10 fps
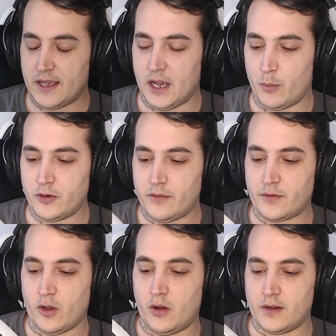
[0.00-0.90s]
And when you've
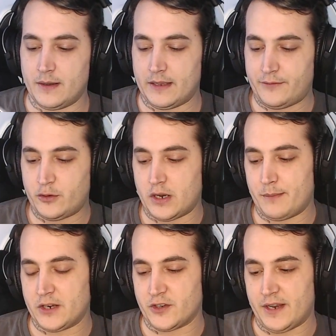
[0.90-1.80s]
got, if you can
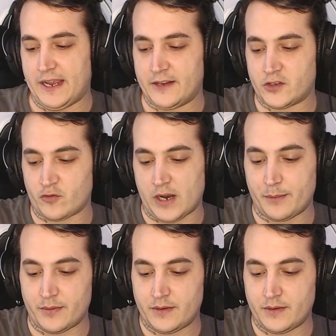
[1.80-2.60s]
imagine a head strap